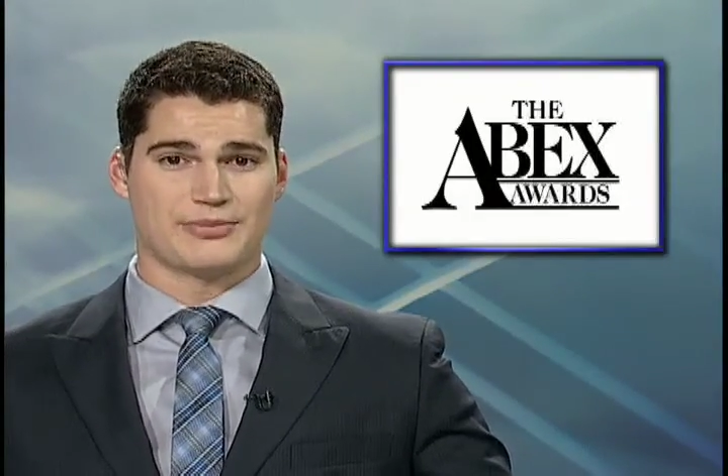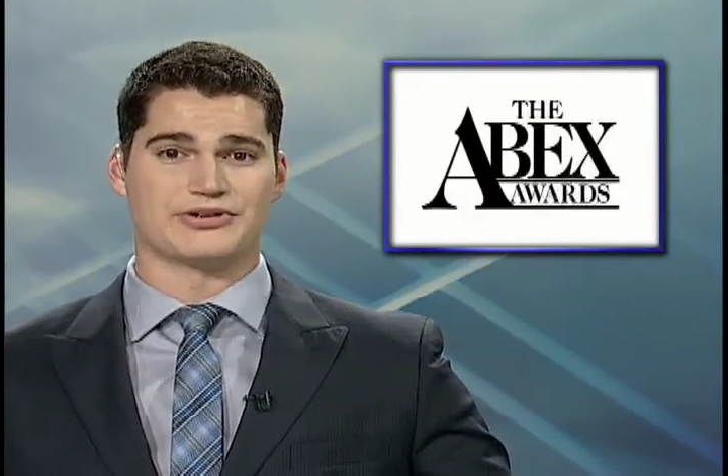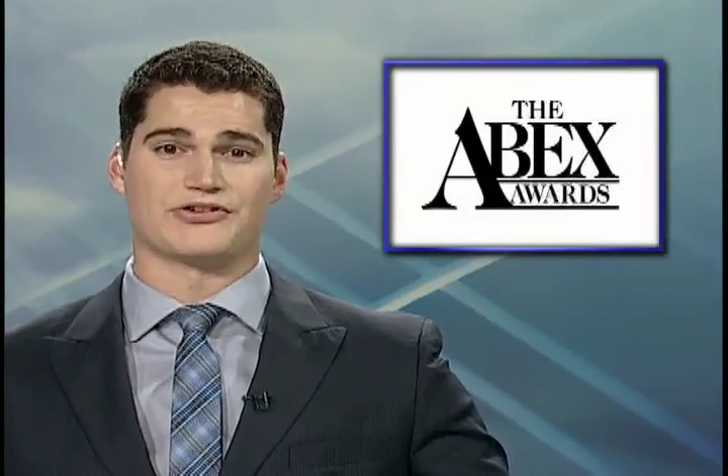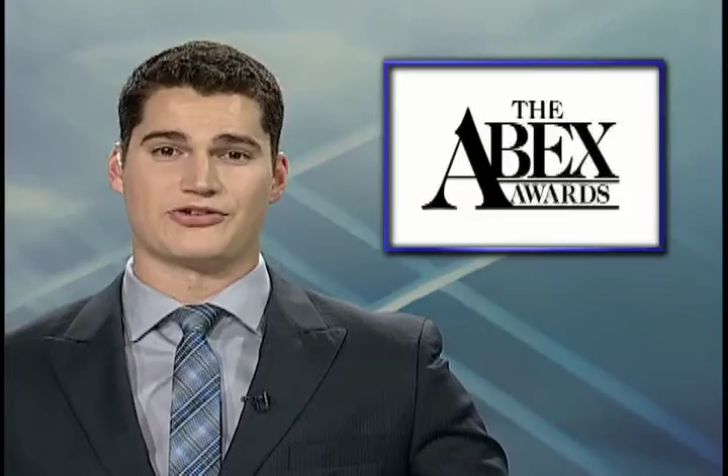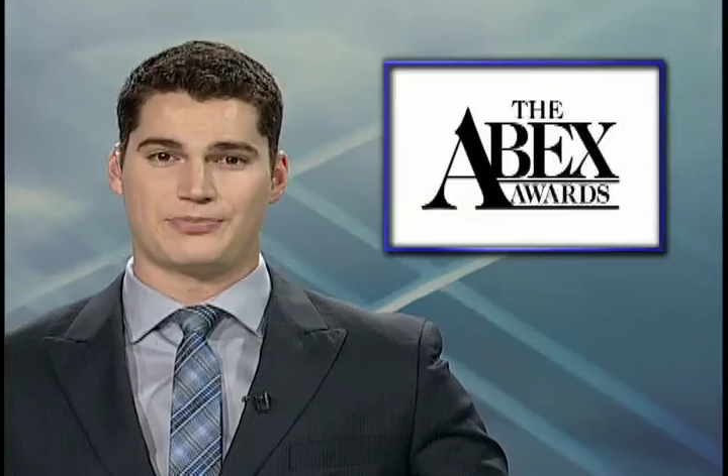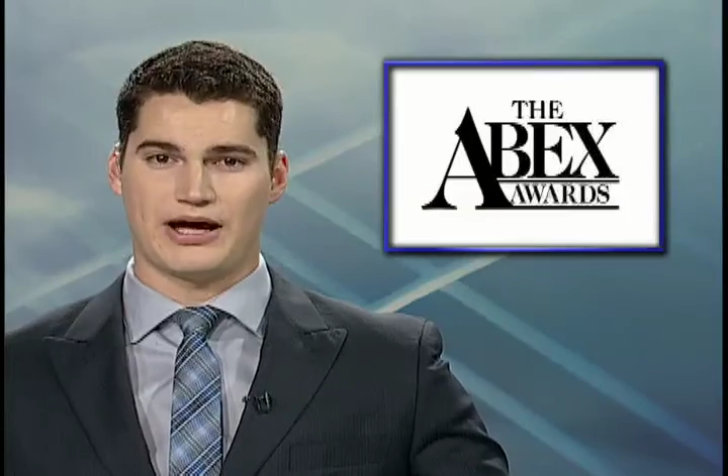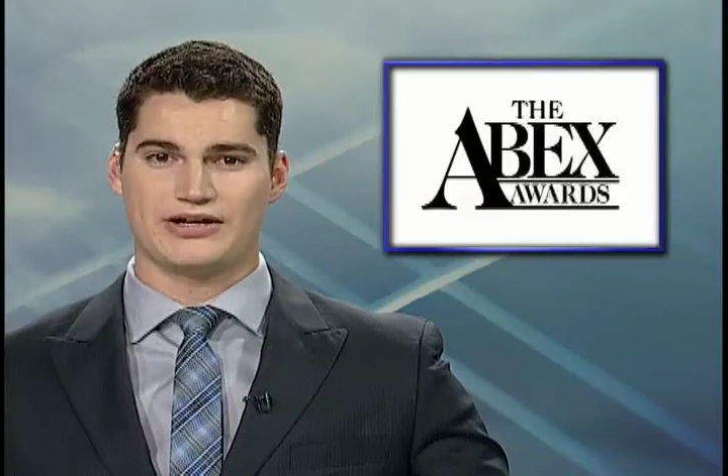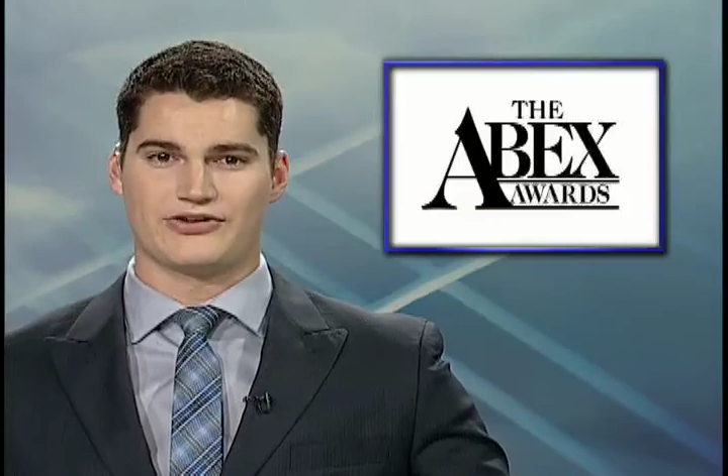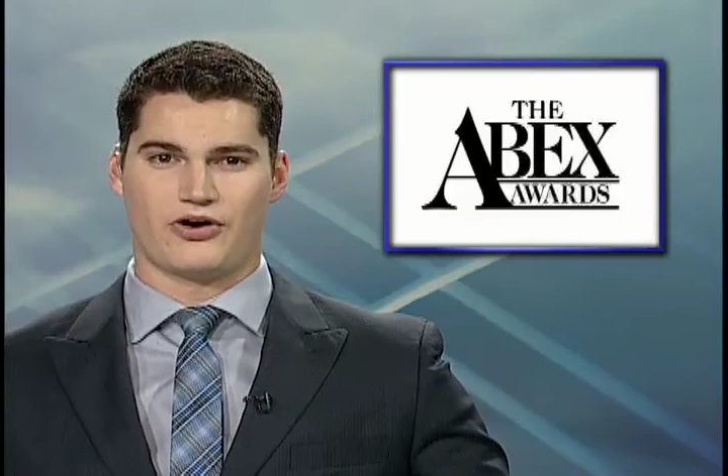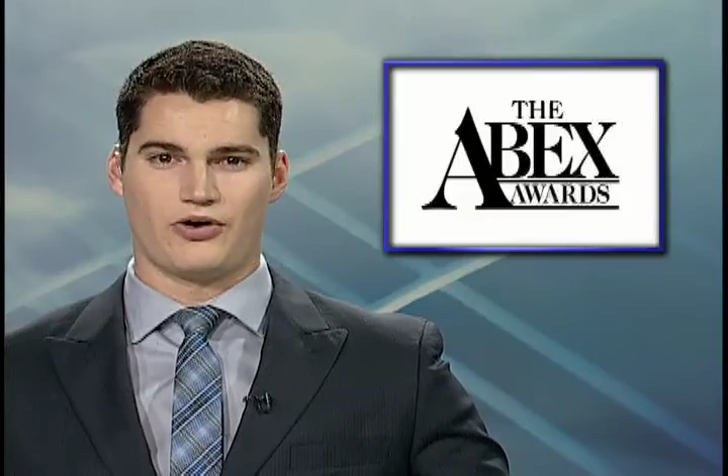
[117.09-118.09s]
But
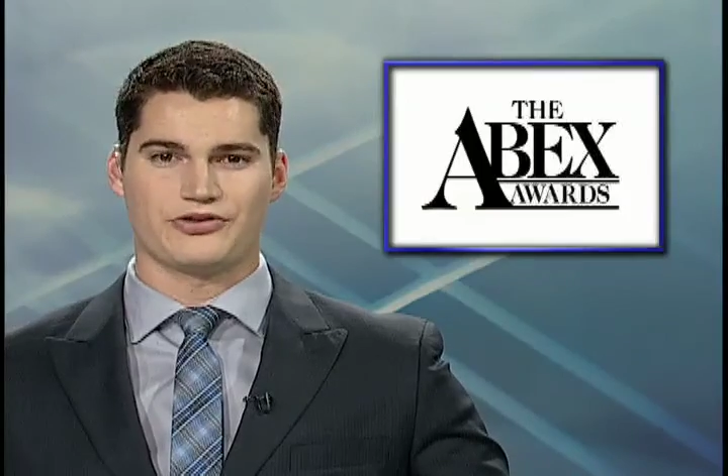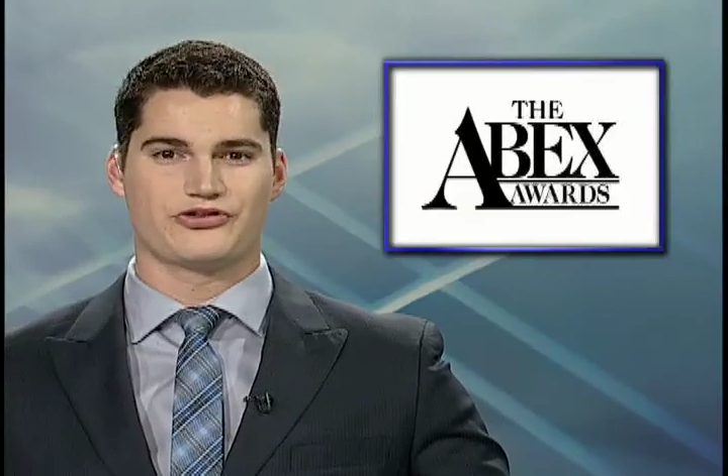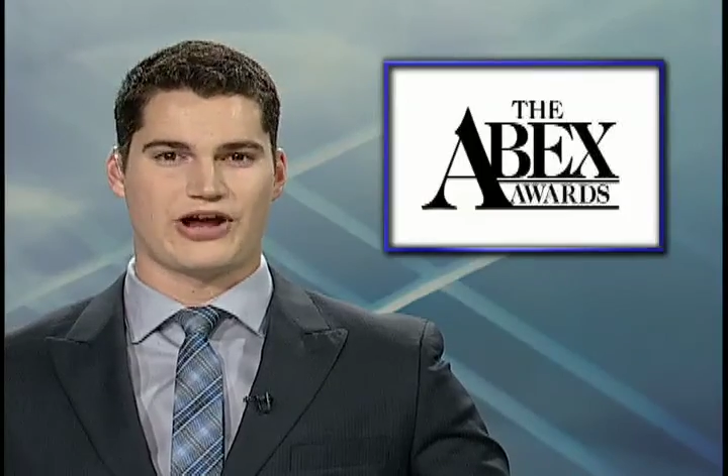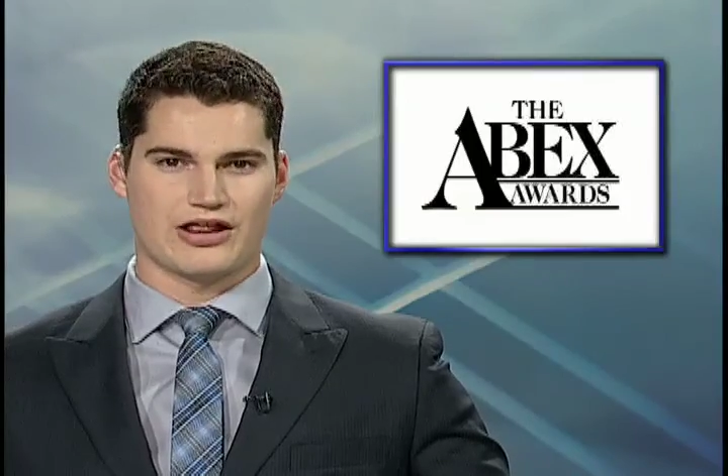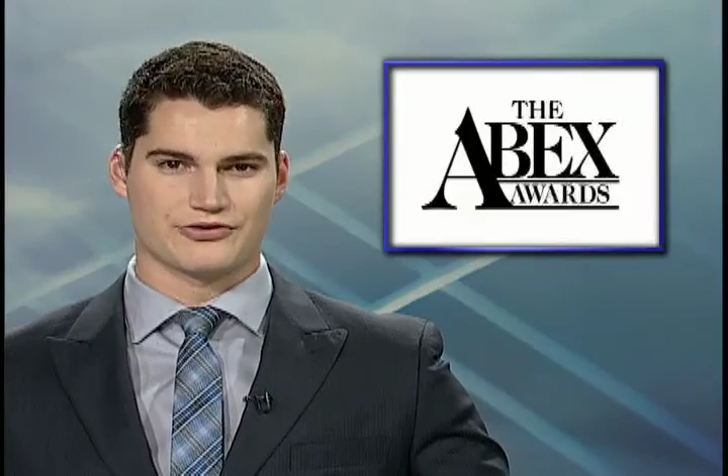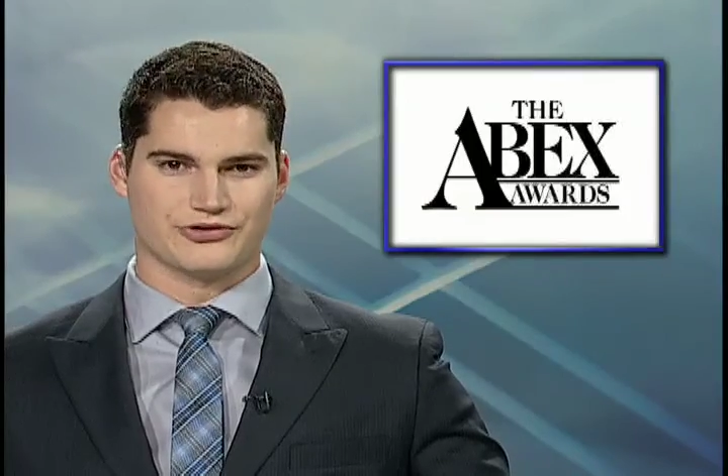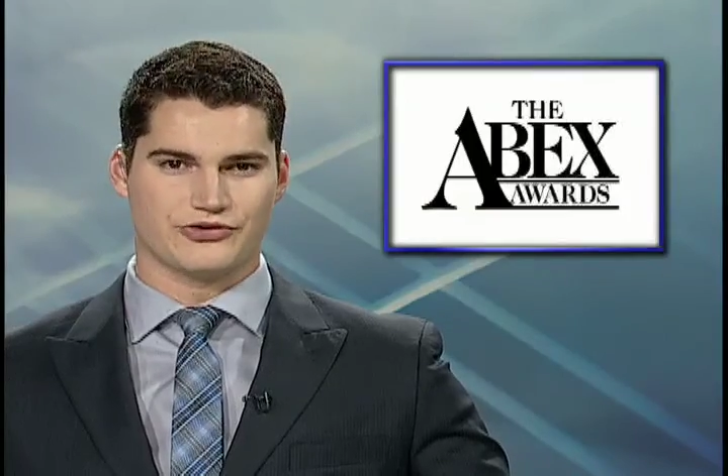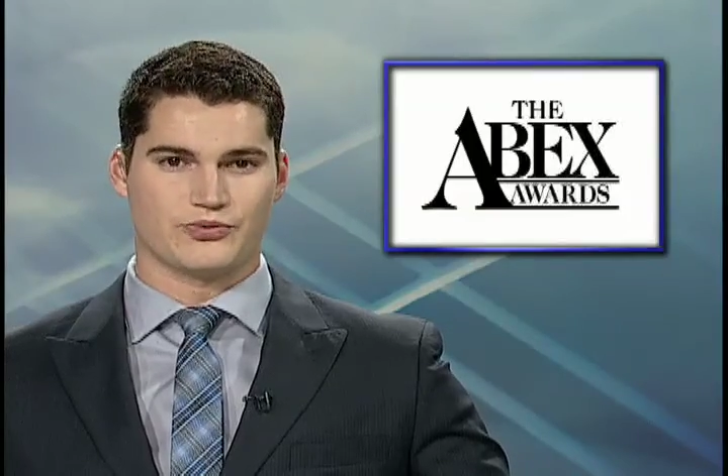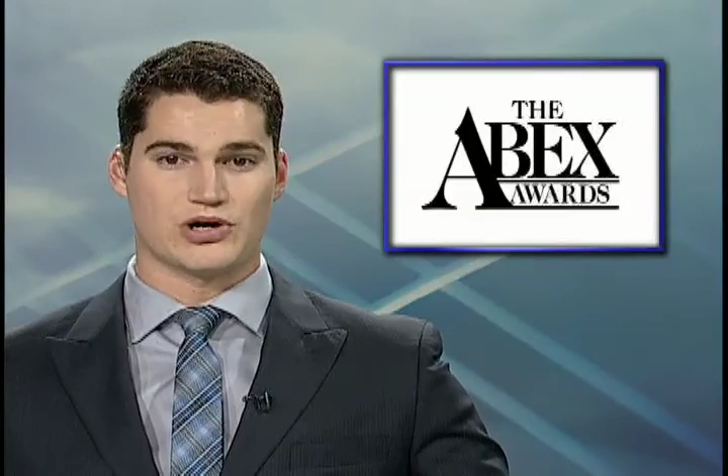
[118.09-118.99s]
despite all the challenges,